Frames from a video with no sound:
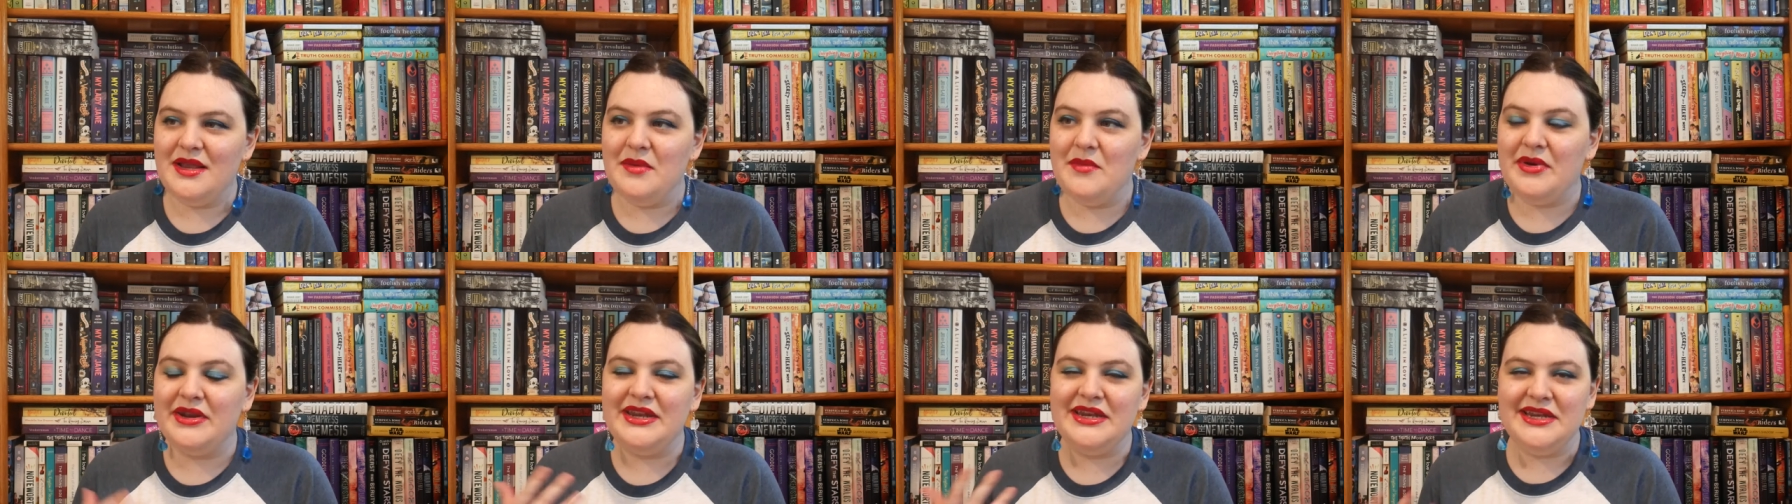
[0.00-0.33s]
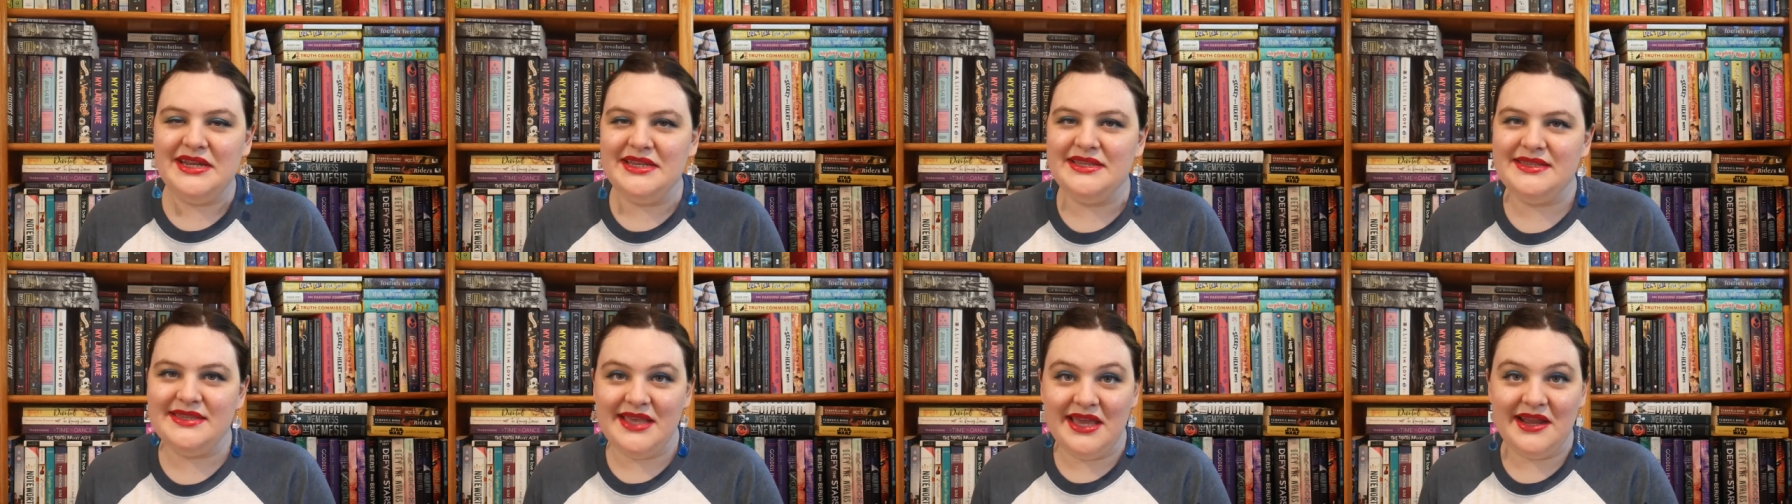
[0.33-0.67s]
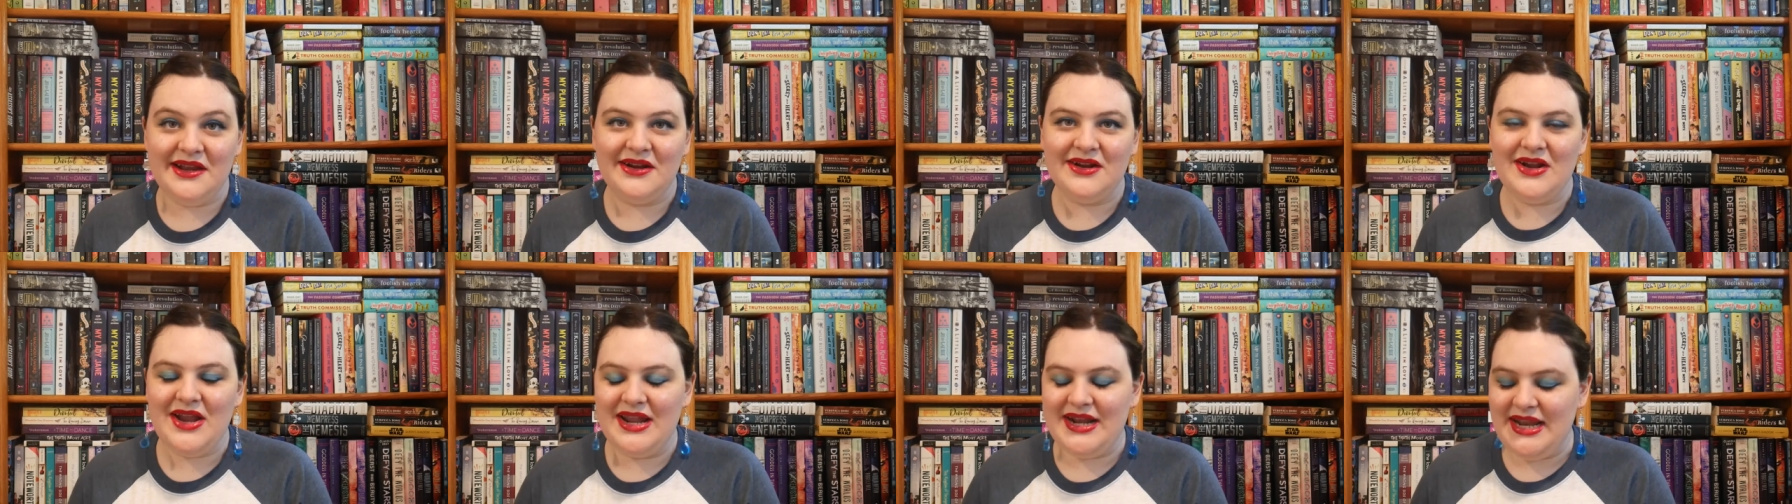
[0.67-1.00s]
but it is
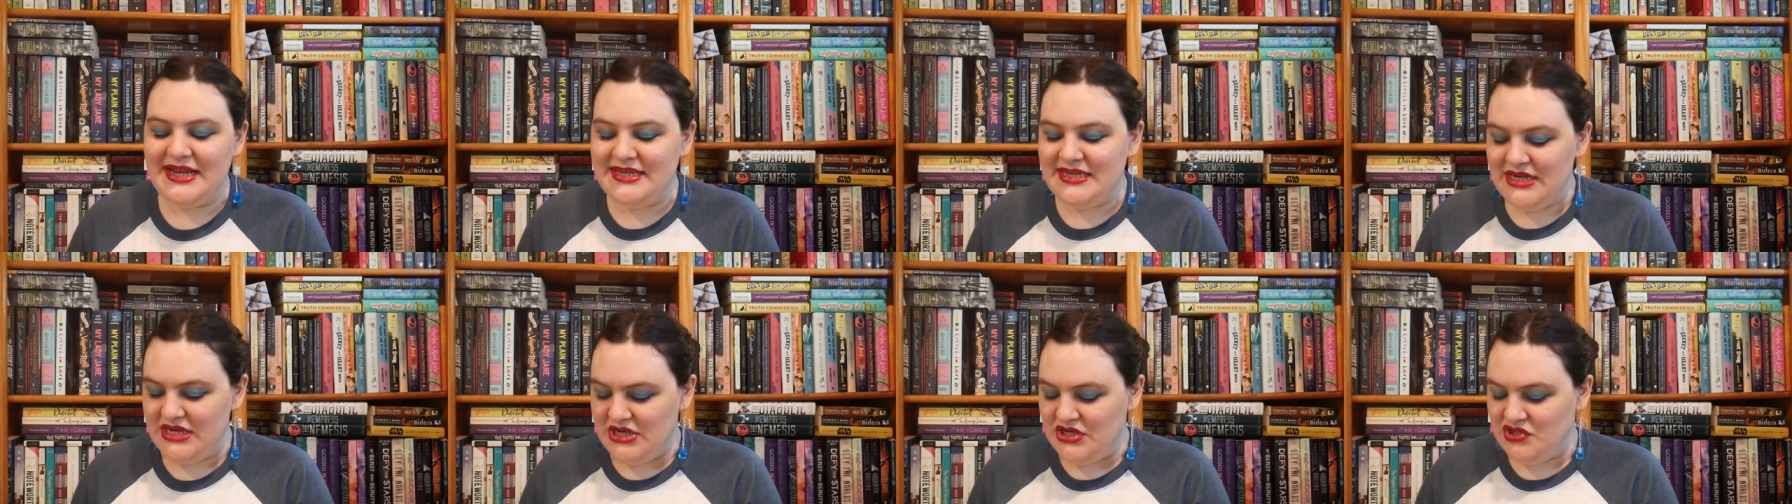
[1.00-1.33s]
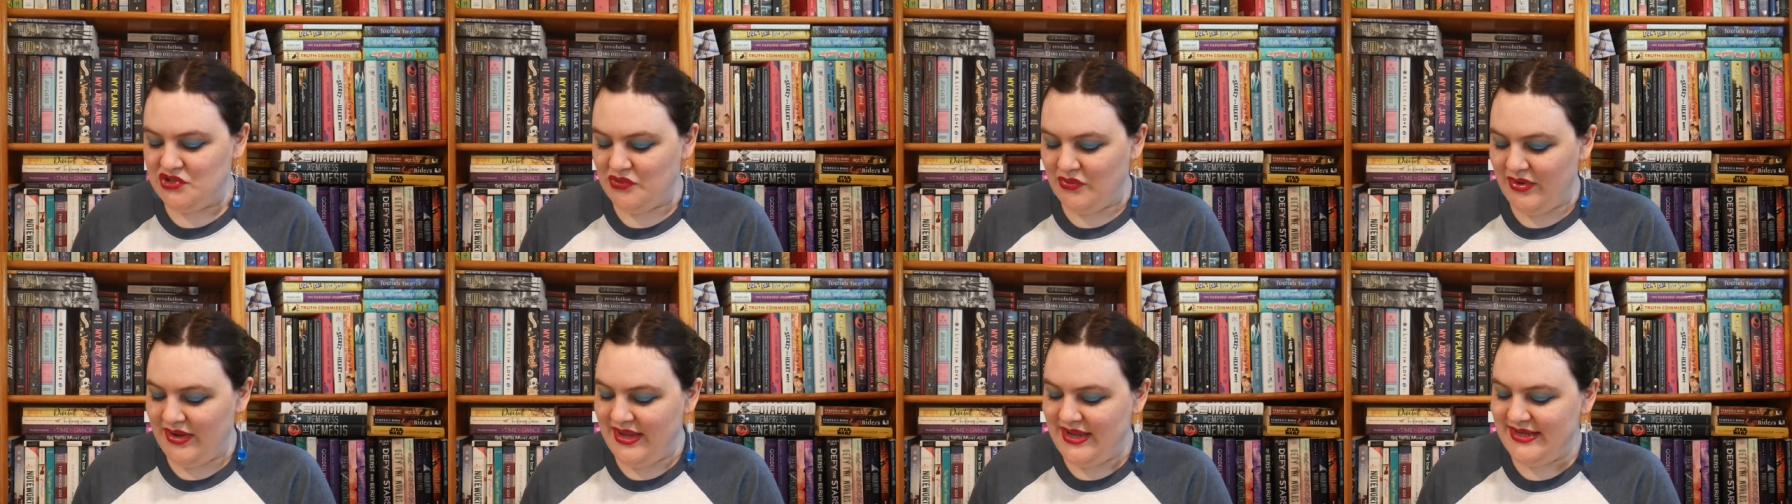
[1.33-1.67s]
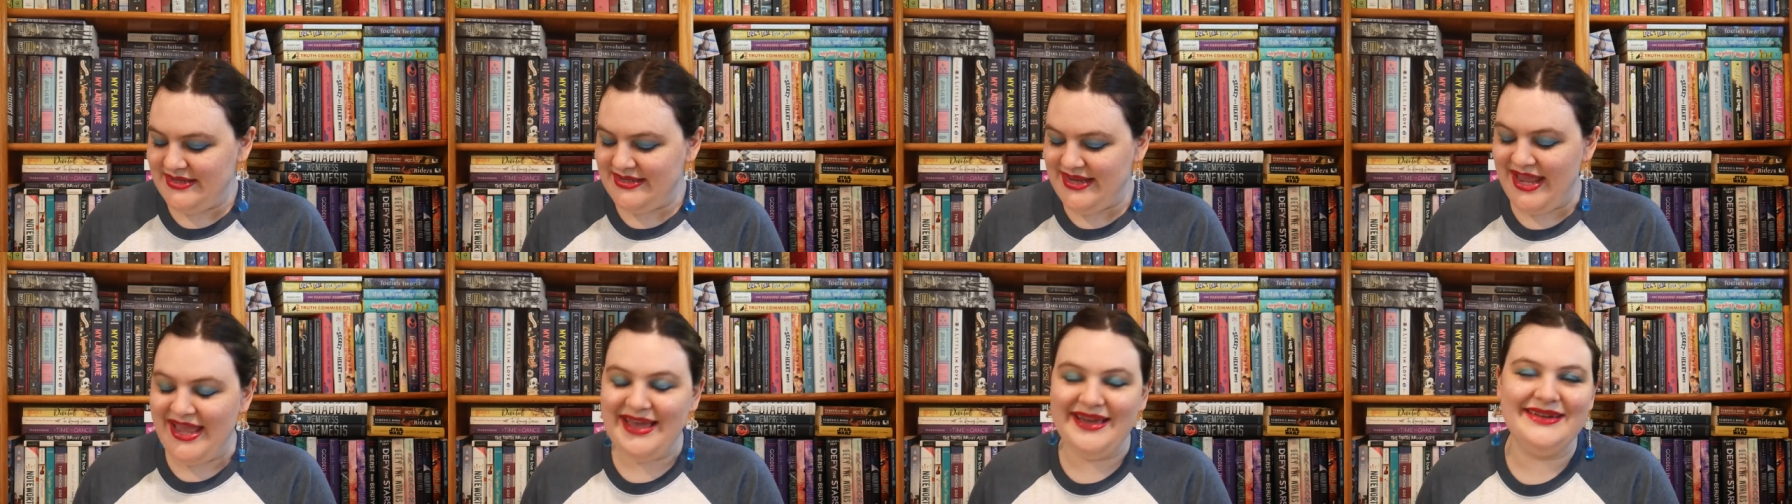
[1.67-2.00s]
there and I did enjoy
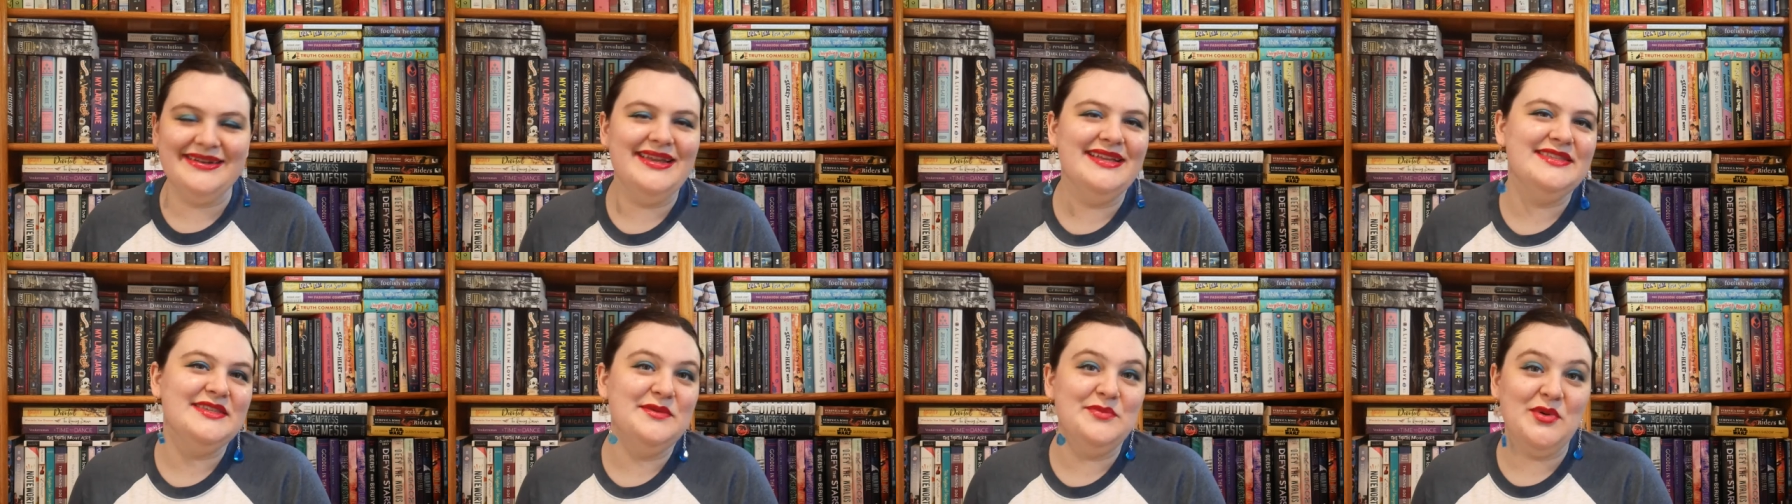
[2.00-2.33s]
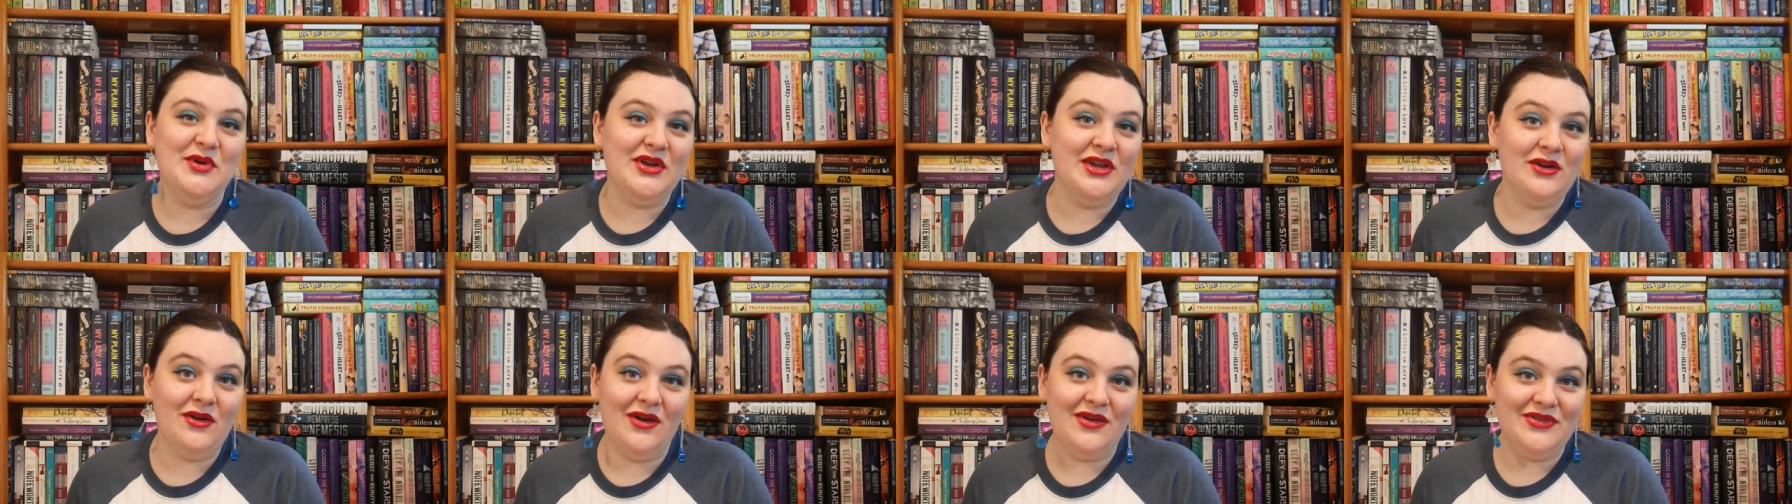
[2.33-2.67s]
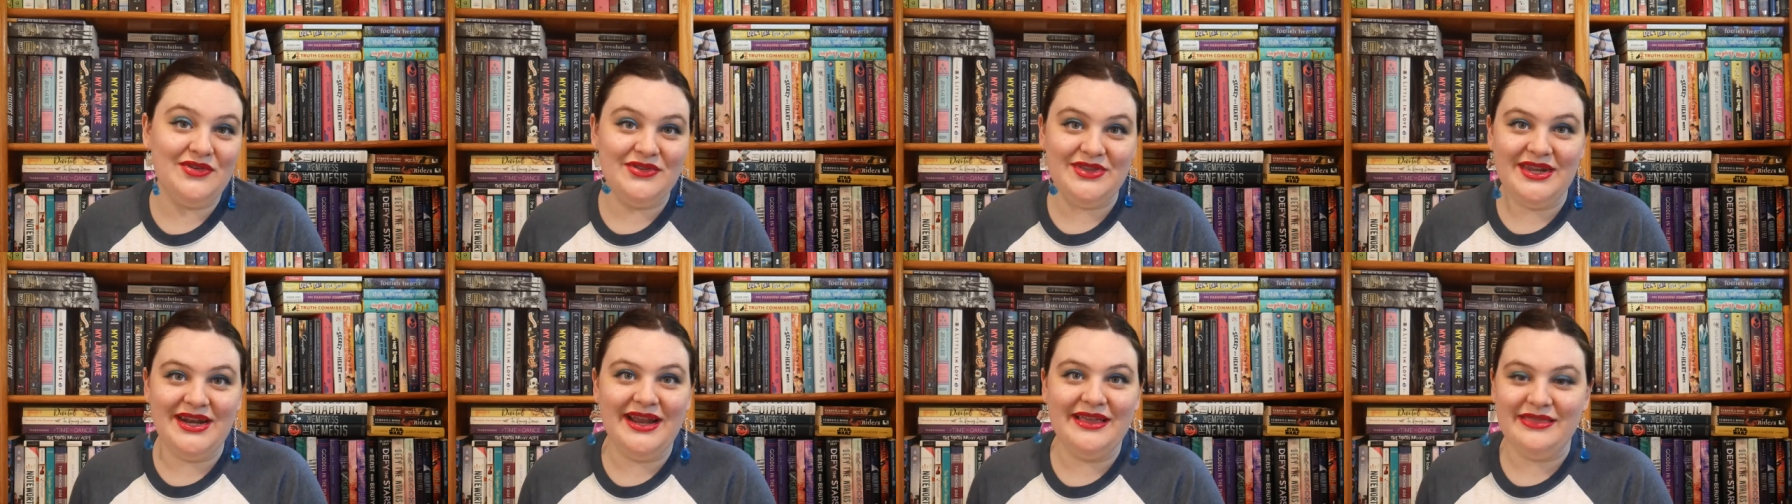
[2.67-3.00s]
it and it's a book and author
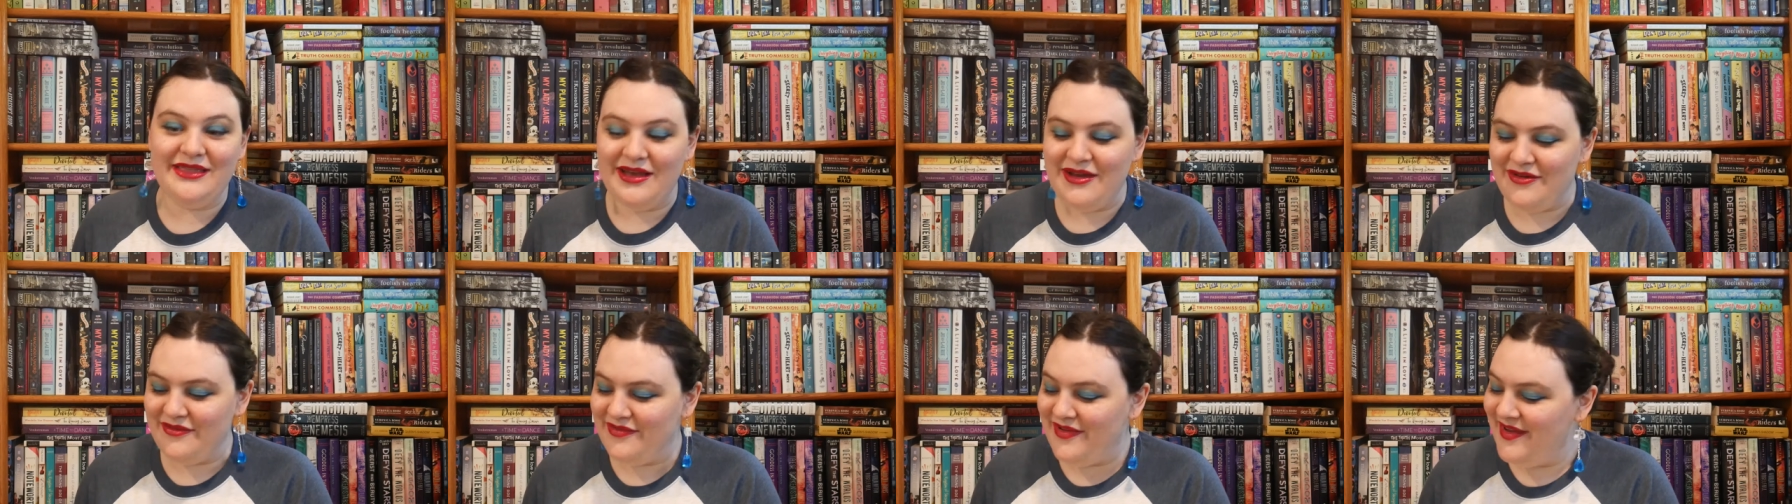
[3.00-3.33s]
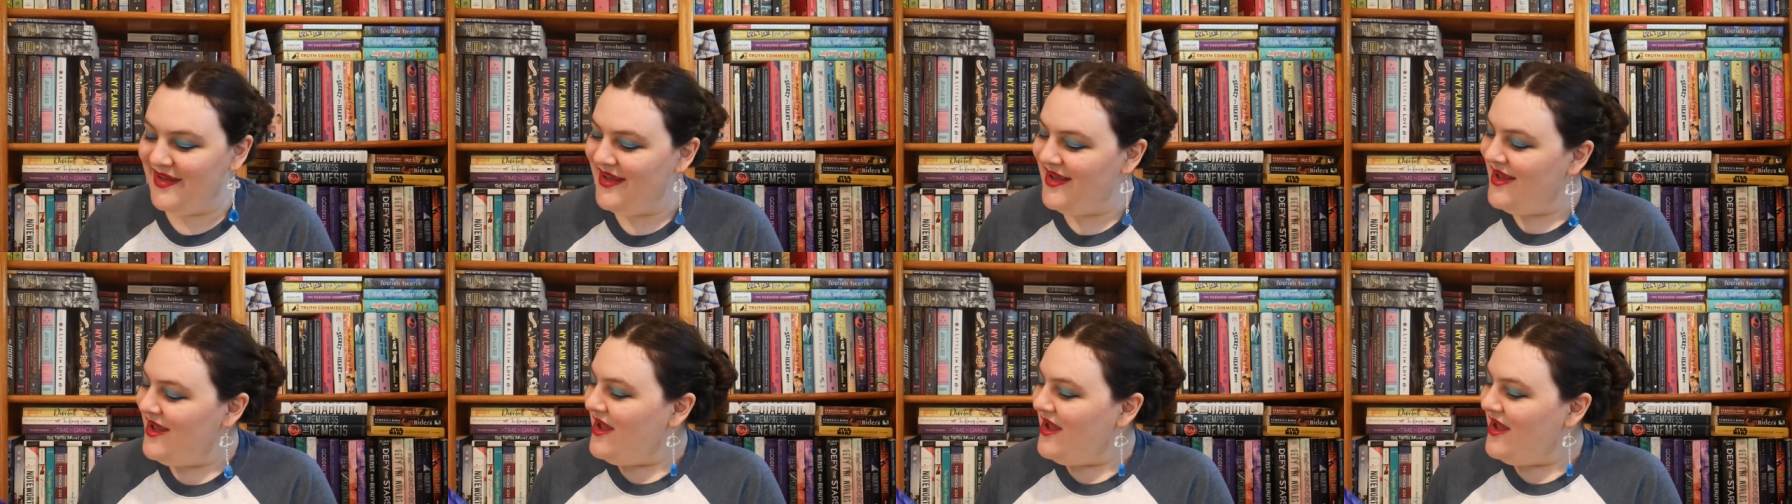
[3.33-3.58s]
that I love.